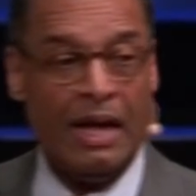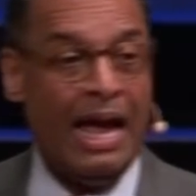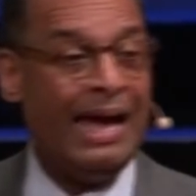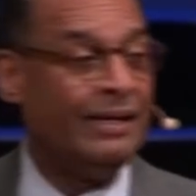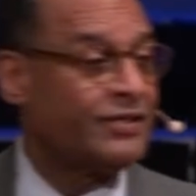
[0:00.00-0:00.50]

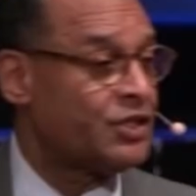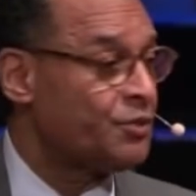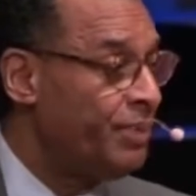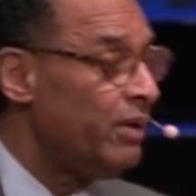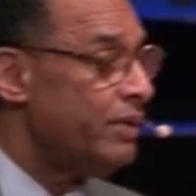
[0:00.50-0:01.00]
And it's
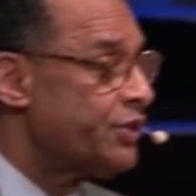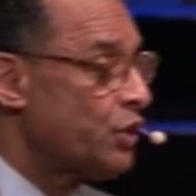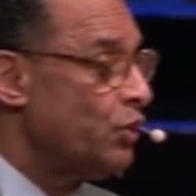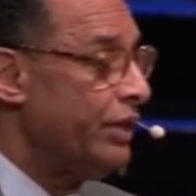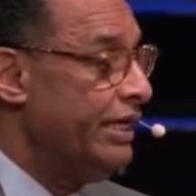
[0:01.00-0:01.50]

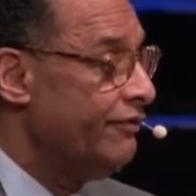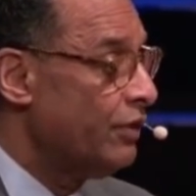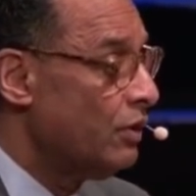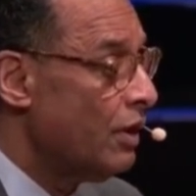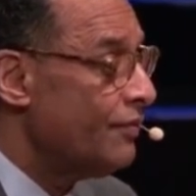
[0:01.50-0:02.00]
spiritual
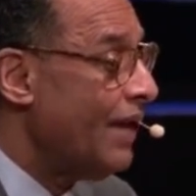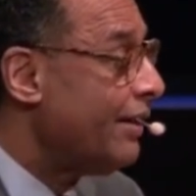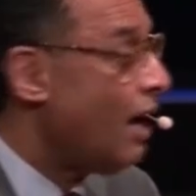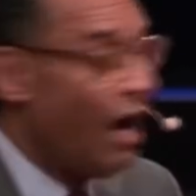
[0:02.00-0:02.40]
evil that